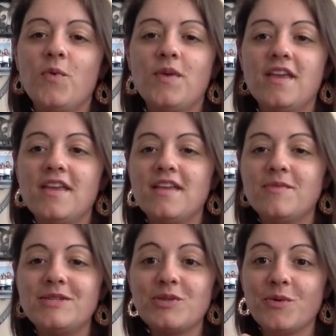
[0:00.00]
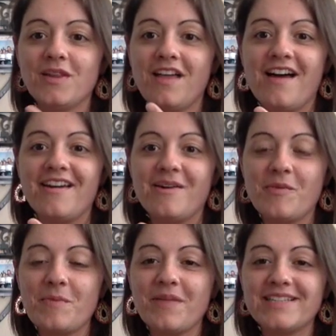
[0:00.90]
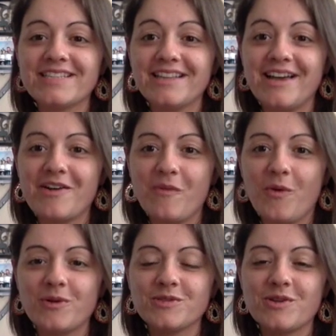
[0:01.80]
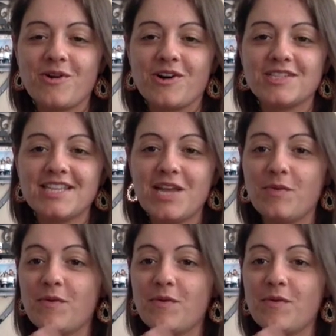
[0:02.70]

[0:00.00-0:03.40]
We do a lot. We place a lot of oils on our skin.